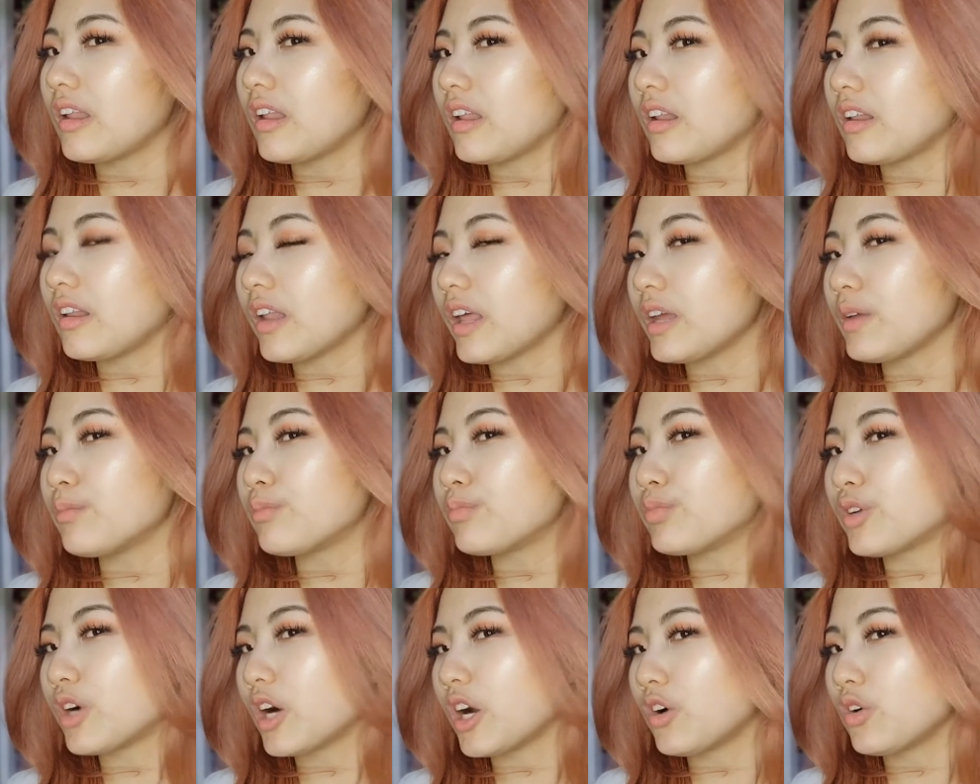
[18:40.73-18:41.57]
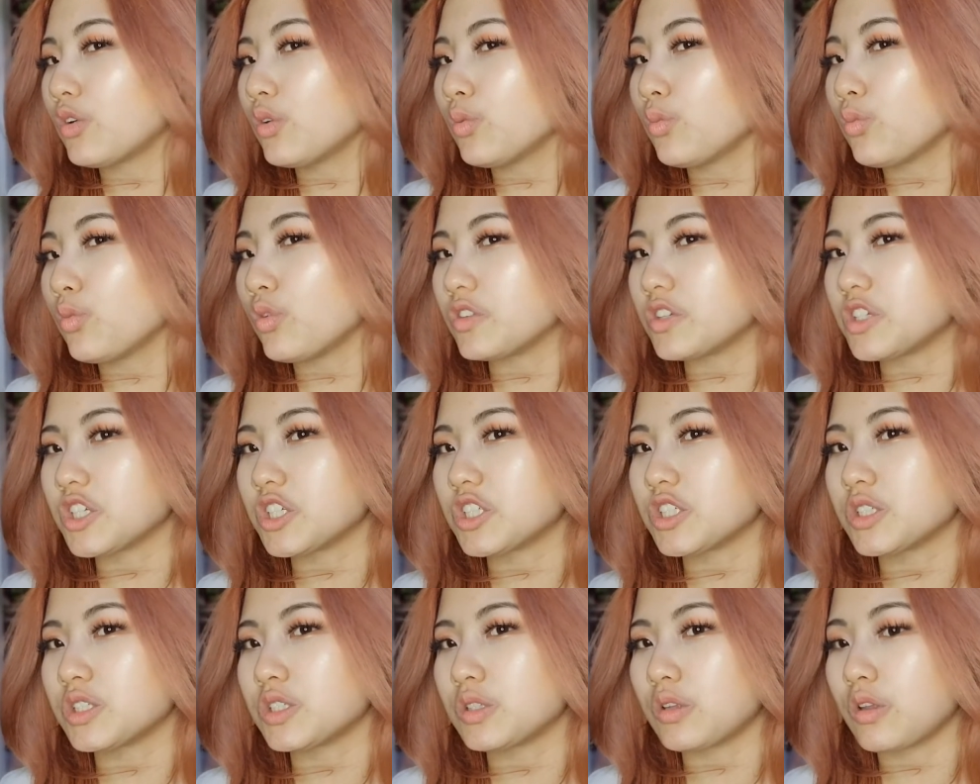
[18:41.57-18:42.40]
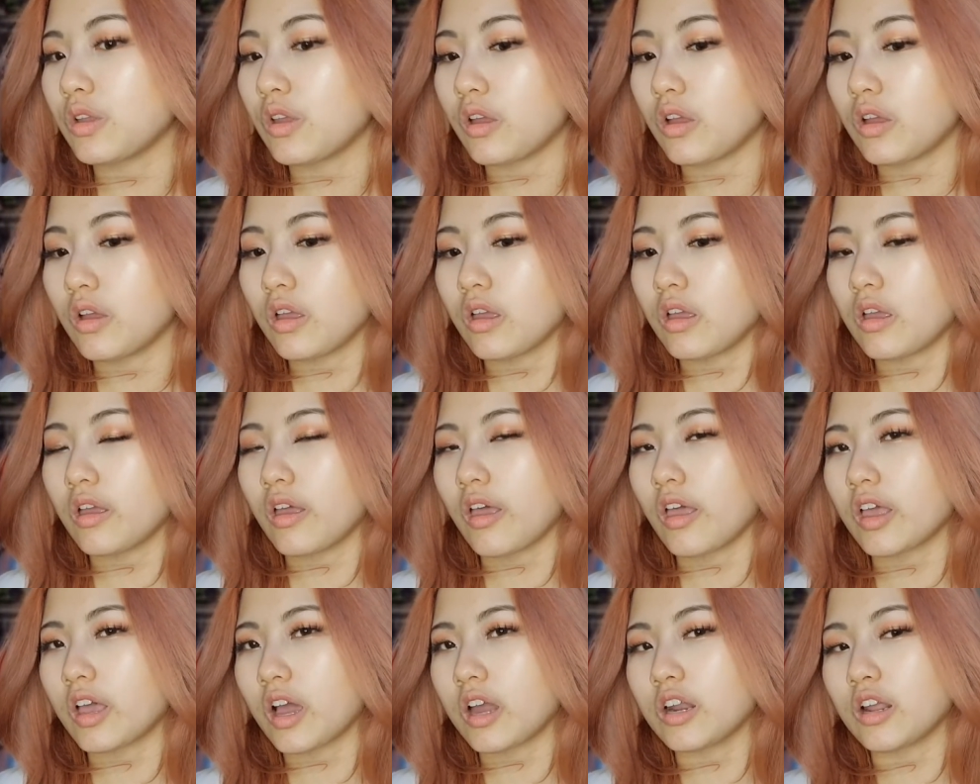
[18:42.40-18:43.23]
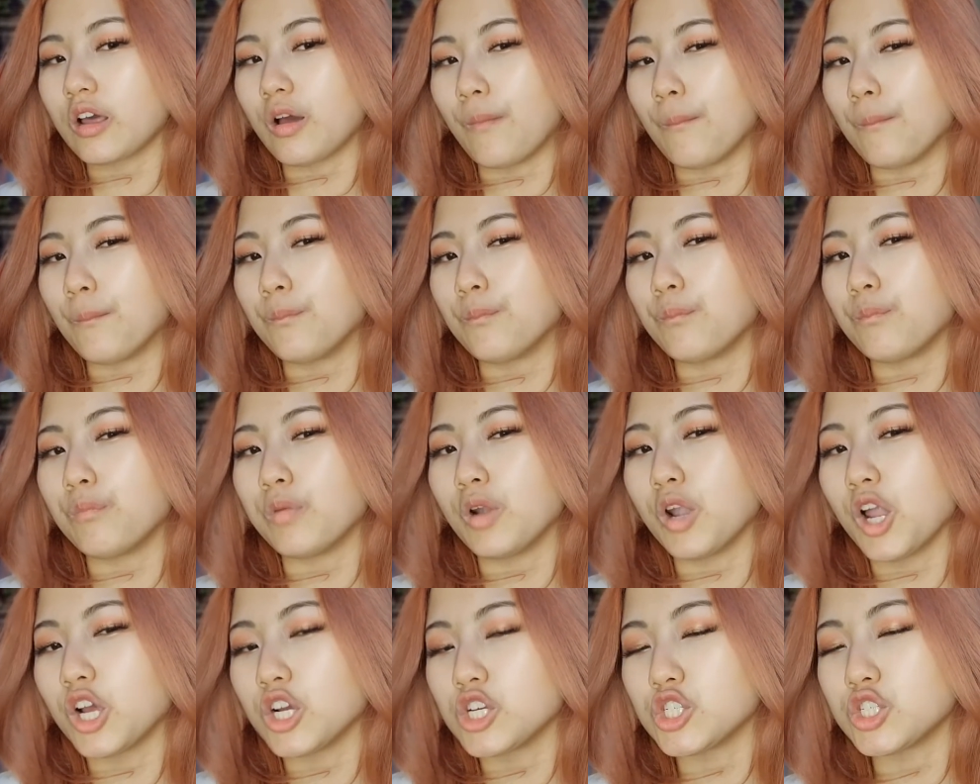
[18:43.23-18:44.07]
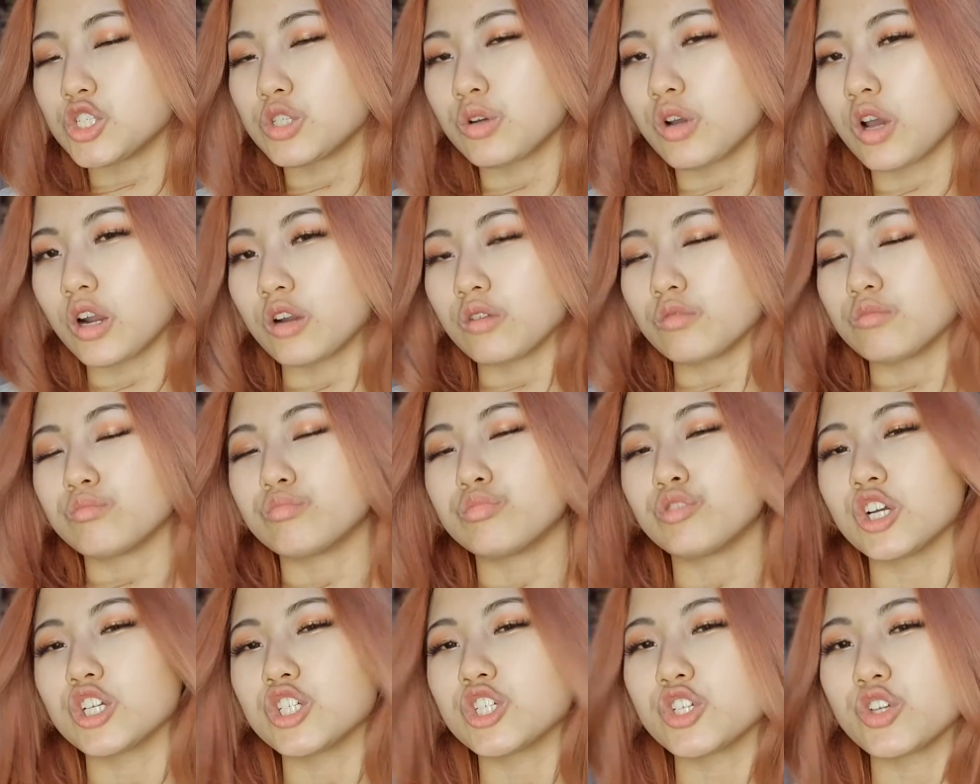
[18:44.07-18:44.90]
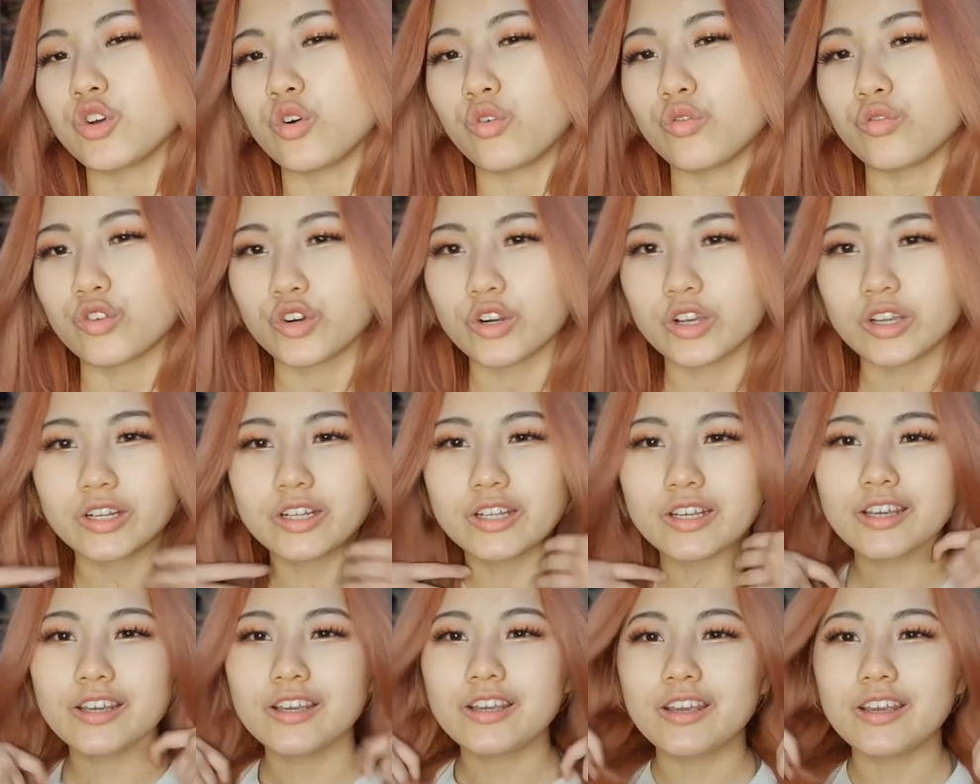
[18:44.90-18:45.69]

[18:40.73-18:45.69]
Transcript: a light brown, which is kind of blush, kind of brushing over it.